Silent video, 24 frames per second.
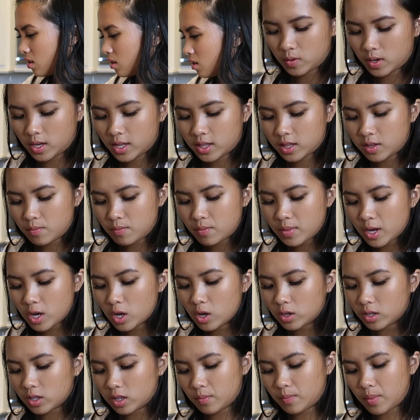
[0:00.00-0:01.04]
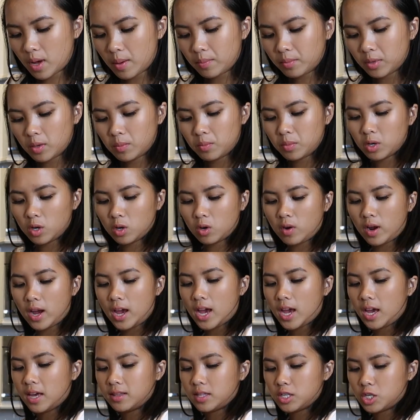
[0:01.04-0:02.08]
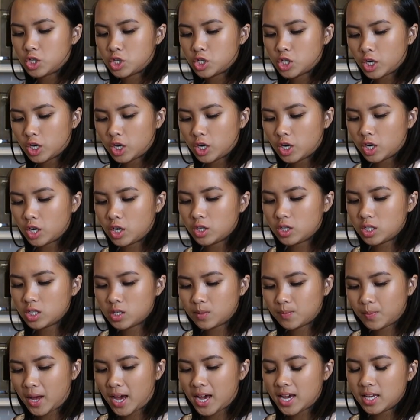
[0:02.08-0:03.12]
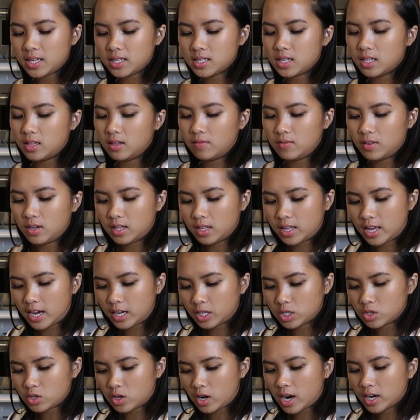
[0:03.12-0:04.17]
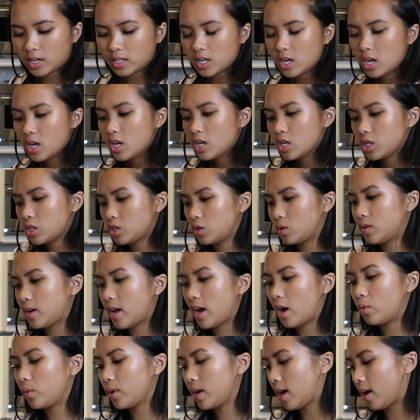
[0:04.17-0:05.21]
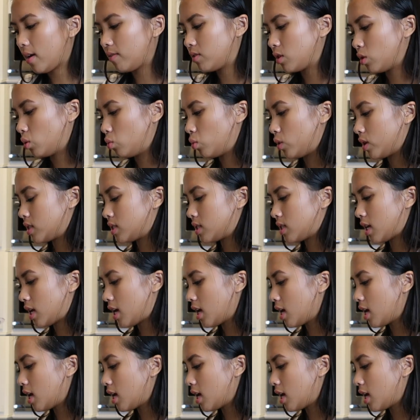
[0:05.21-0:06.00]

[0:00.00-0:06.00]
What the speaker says: We got the milk, the pumpkin puree, the sugar, the spice, and the vanilla extract. So now we have to whisk